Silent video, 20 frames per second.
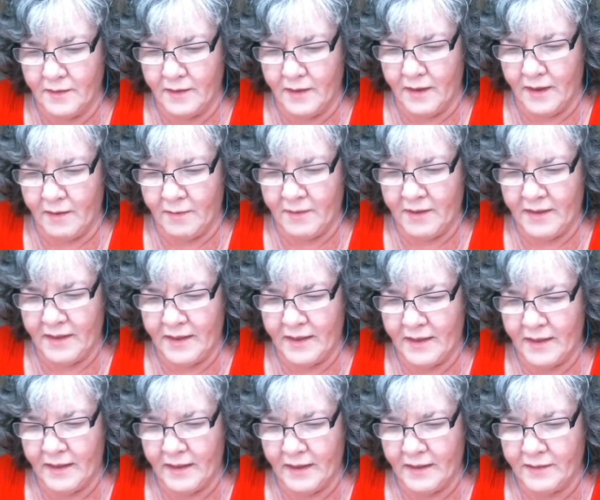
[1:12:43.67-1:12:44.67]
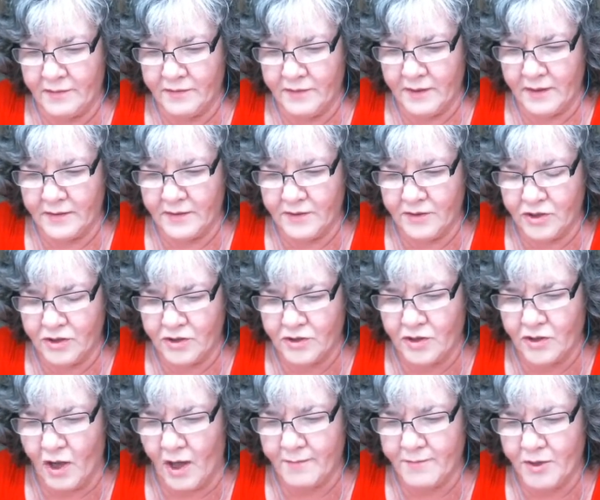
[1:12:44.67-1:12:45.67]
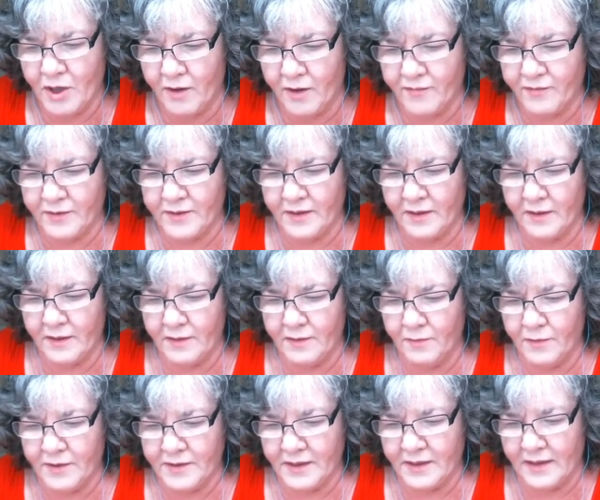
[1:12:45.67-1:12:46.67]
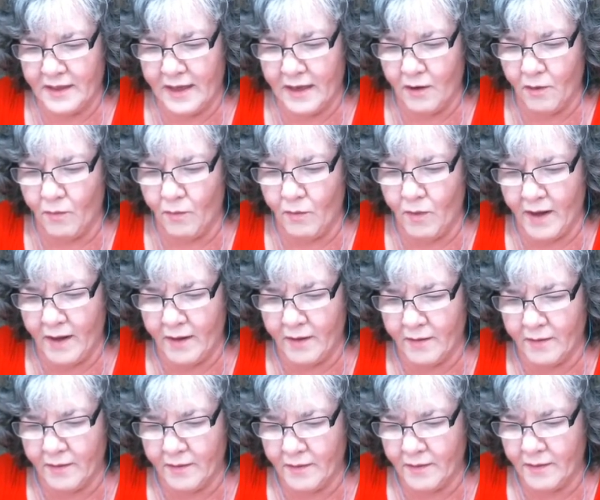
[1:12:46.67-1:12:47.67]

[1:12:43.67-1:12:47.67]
and it's just topped off with an ear wire.